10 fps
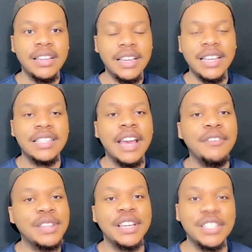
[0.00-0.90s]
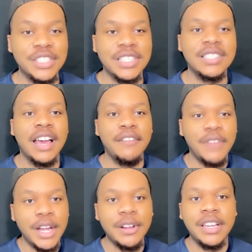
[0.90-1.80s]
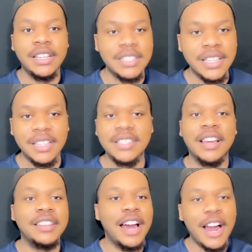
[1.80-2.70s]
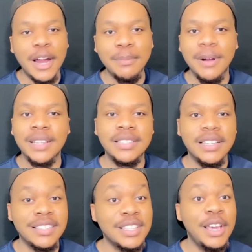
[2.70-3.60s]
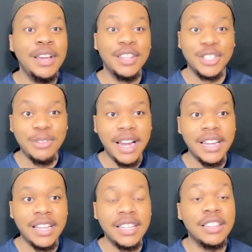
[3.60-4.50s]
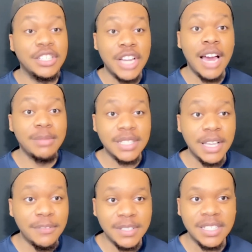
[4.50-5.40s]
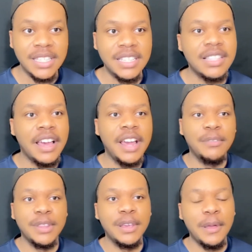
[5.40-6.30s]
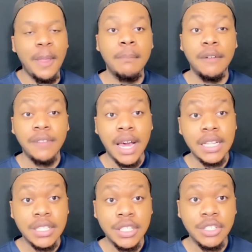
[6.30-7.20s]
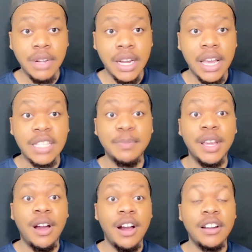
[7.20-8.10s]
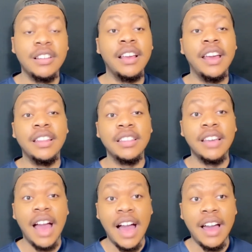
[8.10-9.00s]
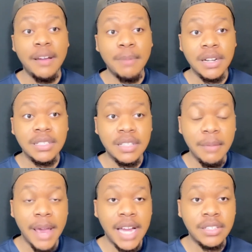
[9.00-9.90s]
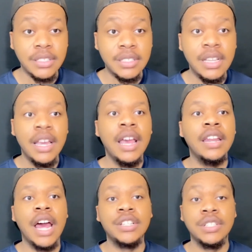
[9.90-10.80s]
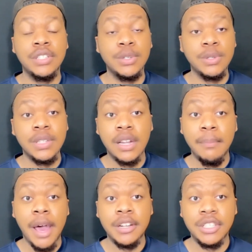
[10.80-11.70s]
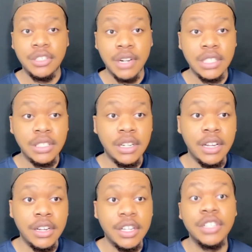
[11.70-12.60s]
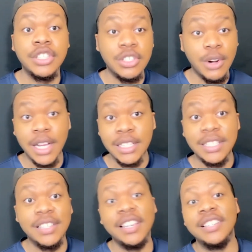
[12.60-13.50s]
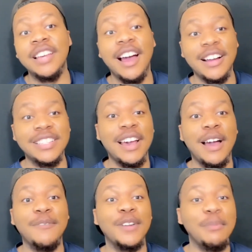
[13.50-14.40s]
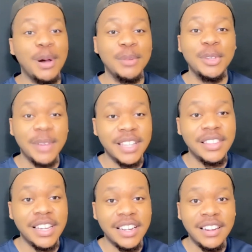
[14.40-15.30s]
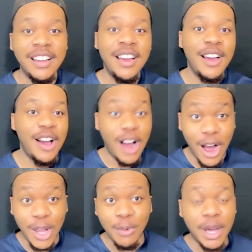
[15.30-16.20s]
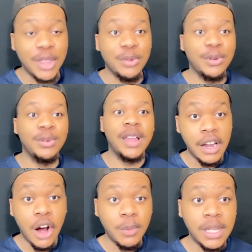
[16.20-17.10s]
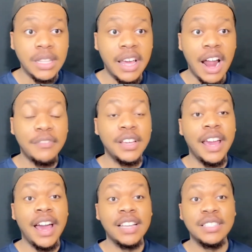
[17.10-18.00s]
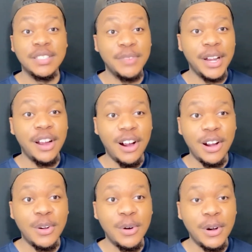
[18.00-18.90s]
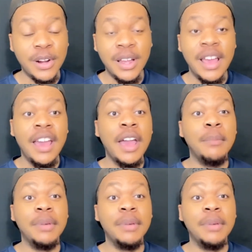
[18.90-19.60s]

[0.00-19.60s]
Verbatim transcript: it's, everything is just like very intense. Like the hiring process, the training, the job itself is intense, like everything. But flight attendant training has been harder than anything I have personally imagined, and that's just due to the amount of stress you're under. You're stressed the entire time from the moment you get there all the way through. Like, they don't really let off the gas, it's very hardcore. And